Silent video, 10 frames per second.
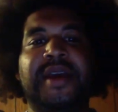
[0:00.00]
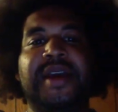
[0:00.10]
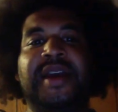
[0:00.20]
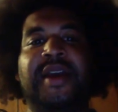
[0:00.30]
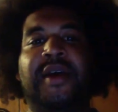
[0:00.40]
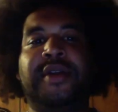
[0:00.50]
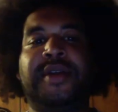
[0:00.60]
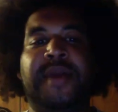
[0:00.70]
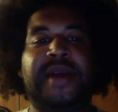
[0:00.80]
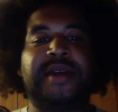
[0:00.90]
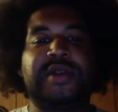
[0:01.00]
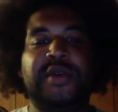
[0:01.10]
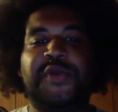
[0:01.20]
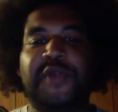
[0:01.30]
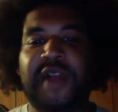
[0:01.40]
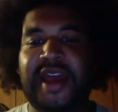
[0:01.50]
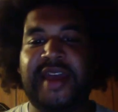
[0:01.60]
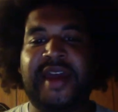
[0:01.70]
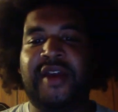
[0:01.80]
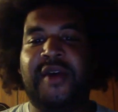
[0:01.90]
to make a souffle
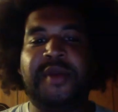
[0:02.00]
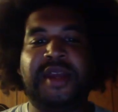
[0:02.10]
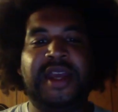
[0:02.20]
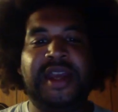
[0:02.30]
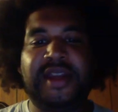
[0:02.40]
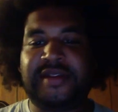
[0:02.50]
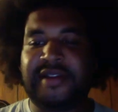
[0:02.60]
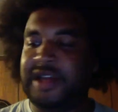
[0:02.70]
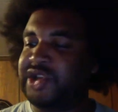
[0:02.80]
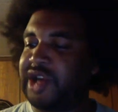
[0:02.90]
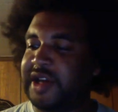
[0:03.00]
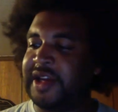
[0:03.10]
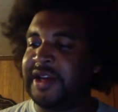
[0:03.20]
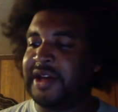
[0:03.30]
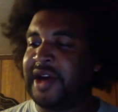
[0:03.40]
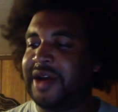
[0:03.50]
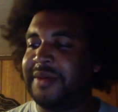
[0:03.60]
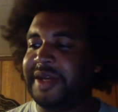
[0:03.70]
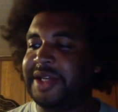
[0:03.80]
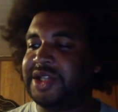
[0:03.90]
that nobody eats and they chuck it in the
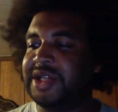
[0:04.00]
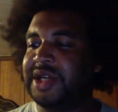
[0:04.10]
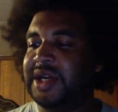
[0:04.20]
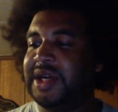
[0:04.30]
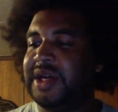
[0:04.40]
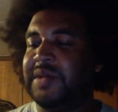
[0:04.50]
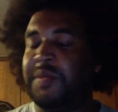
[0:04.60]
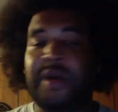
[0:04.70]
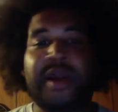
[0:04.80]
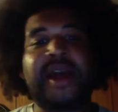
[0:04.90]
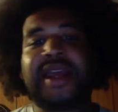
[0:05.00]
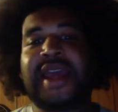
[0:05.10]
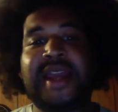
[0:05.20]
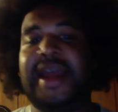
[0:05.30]
garbage. We're not getting